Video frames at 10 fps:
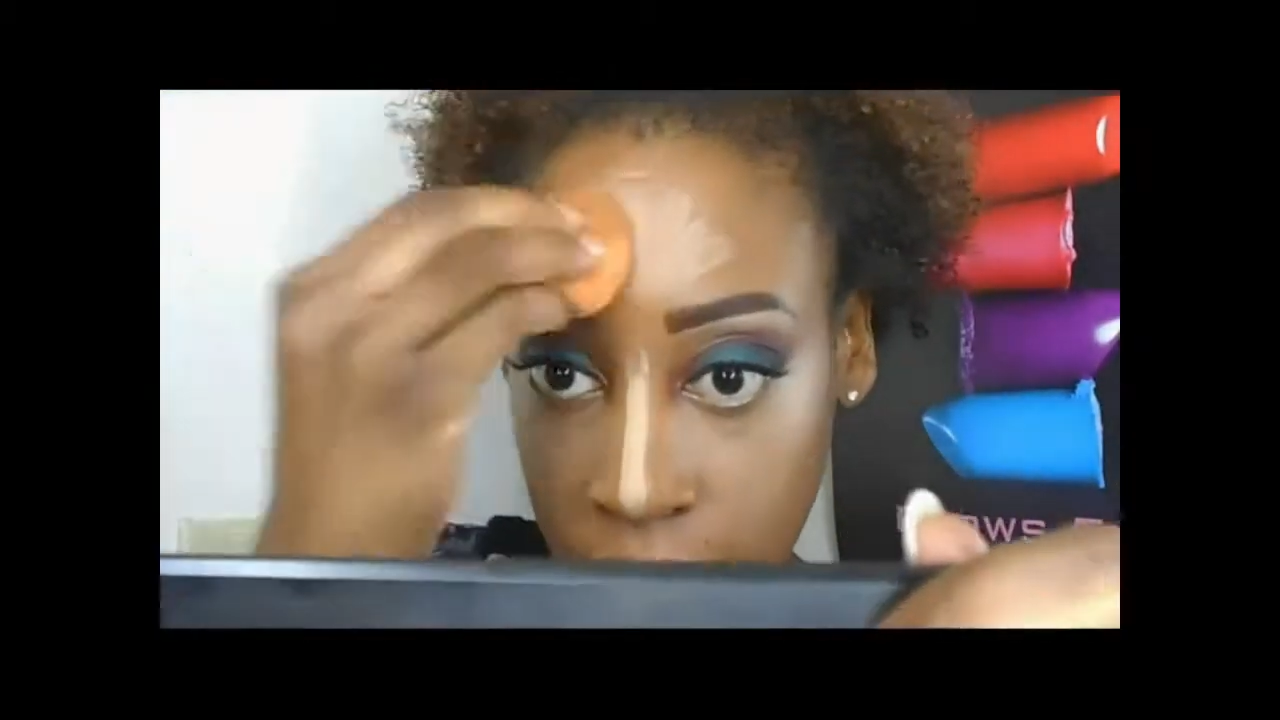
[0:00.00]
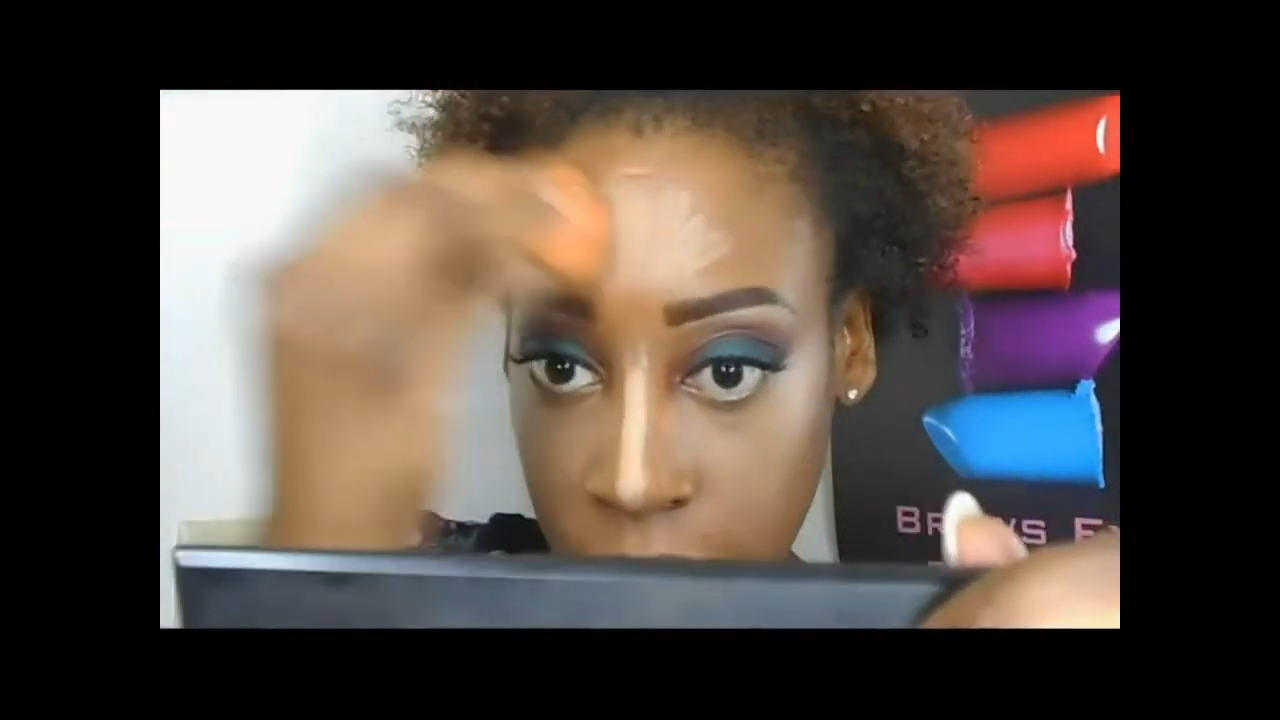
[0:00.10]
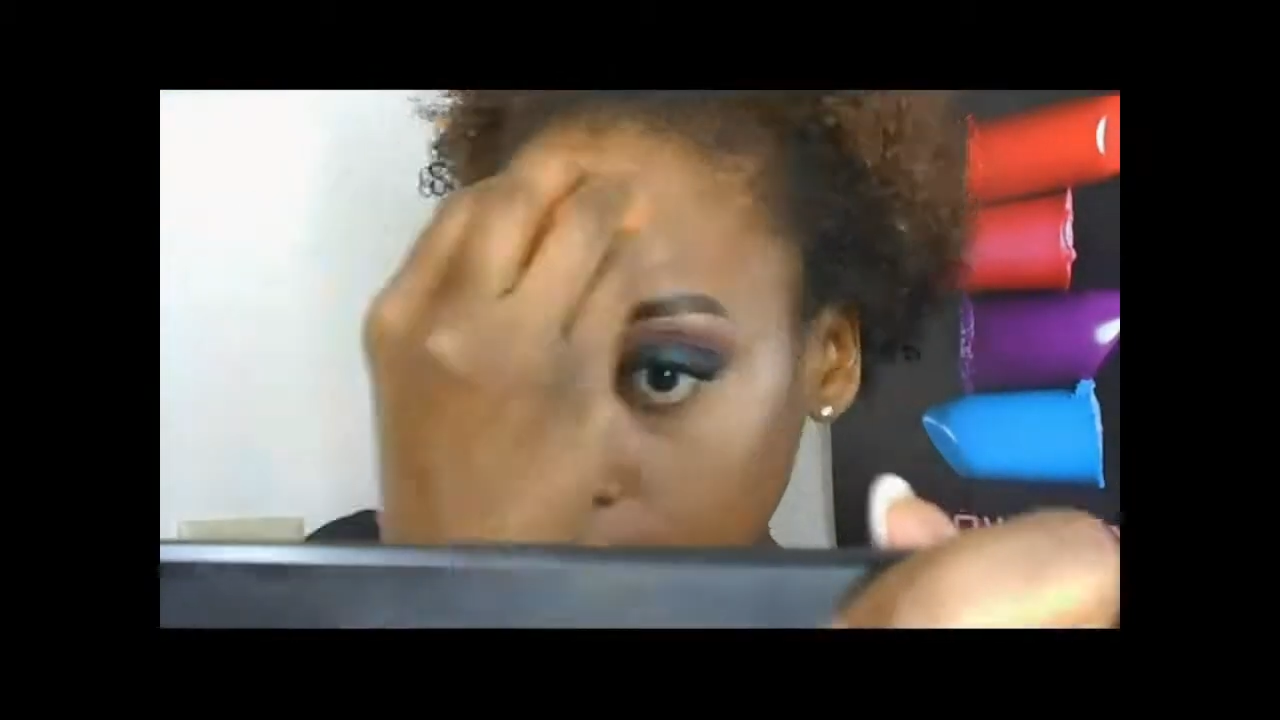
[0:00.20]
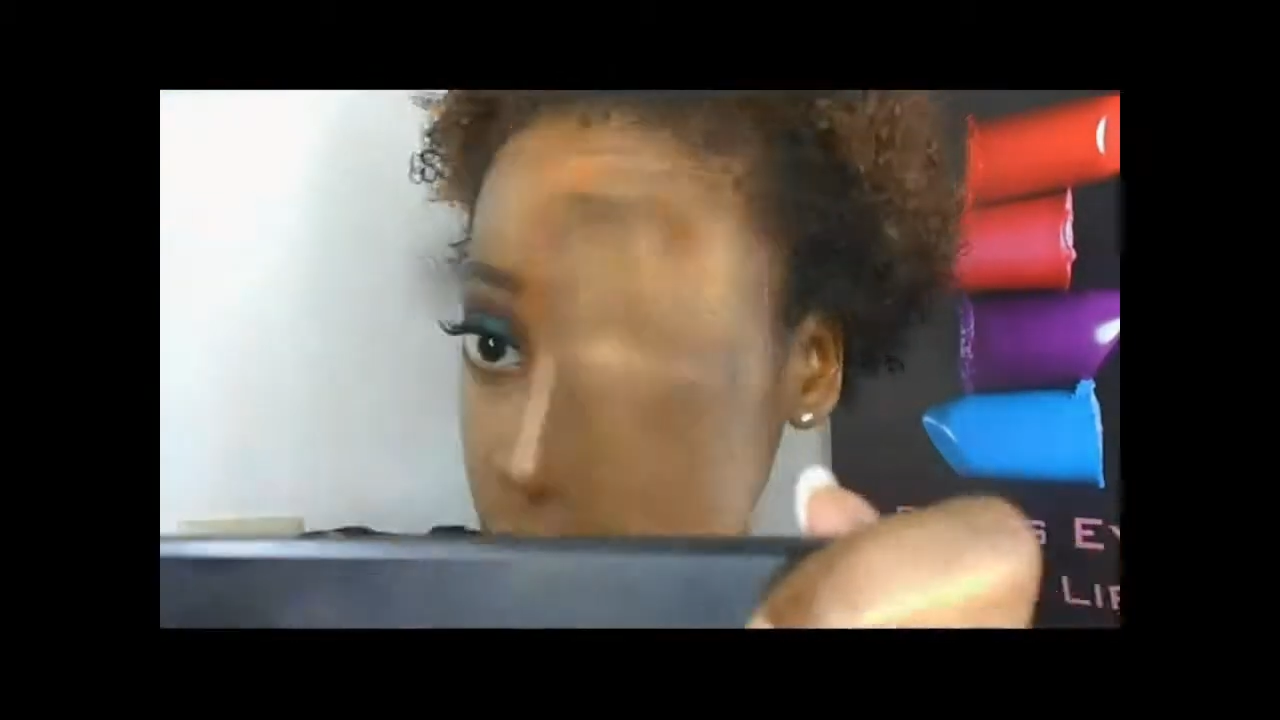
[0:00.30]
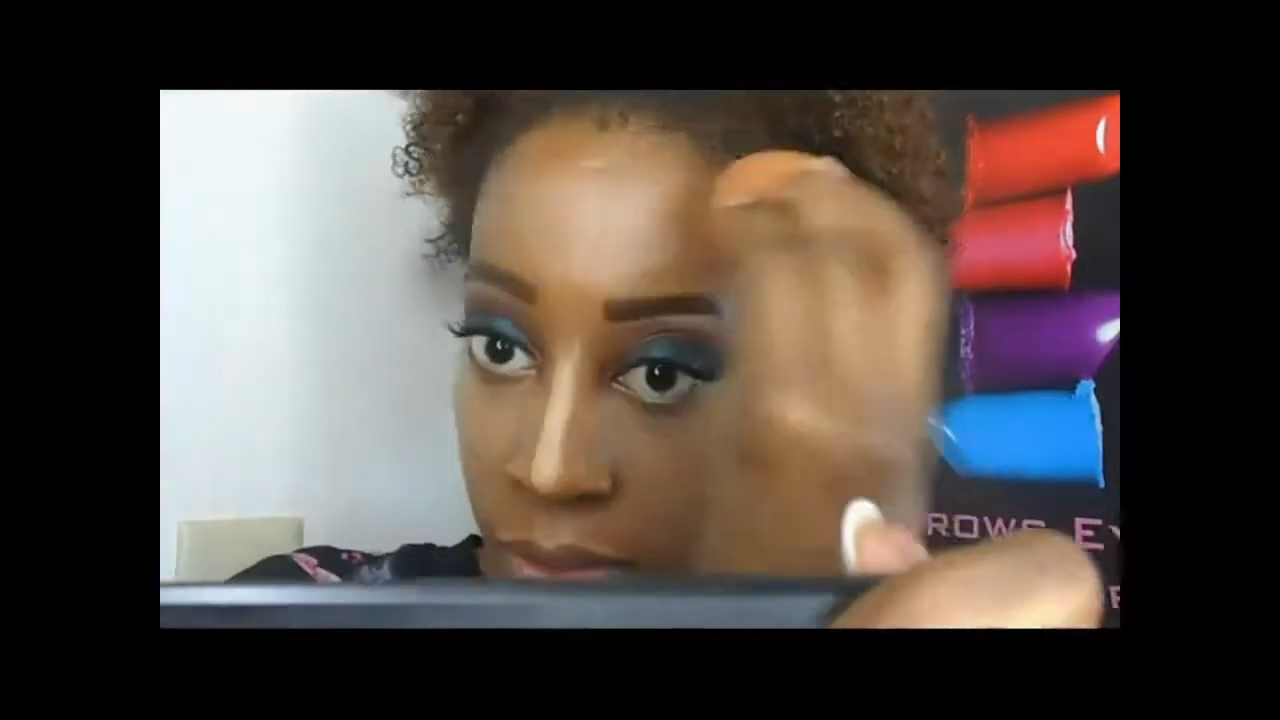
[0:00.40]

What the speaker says: I would